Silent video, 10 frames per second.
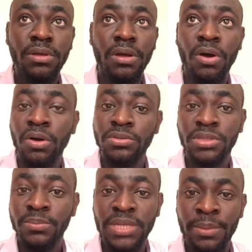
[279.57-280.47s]
or
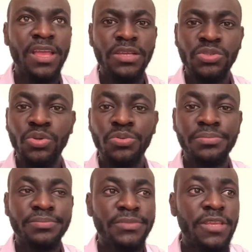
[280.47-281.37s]
sometime. So
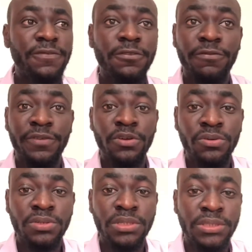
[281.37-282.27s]
if you
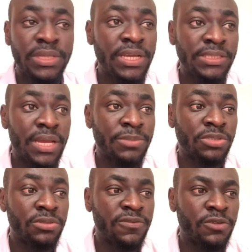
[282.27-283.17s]
feel the daytime is
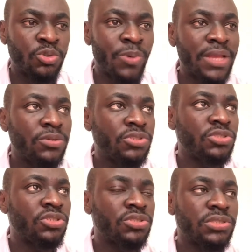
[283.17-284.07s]
good for you, why don't you
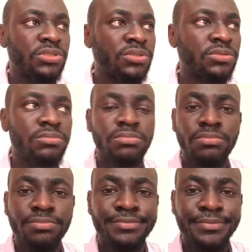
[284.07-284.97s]
just
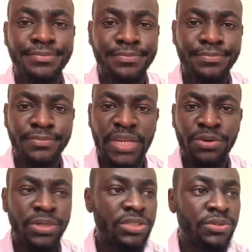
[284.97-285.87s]

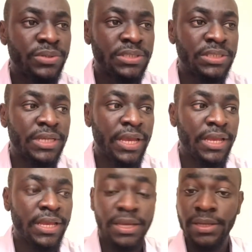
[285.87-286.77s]
read during the day
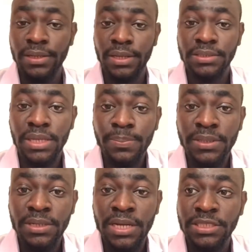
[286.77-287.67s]
and sleep at
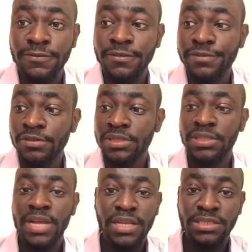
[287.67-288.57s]
night? If you feel the
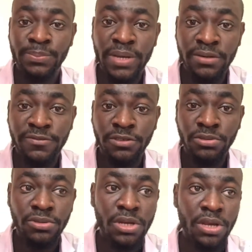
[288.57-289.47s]
night is better for
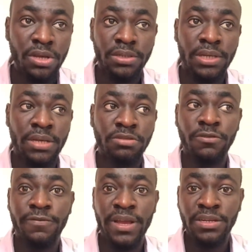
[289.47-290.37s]
you, then you
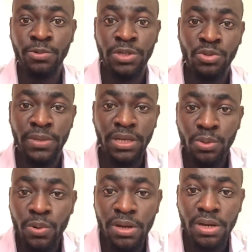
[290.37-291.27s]
find a way to make it
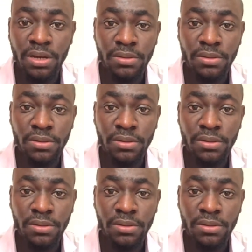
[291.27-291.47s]
work.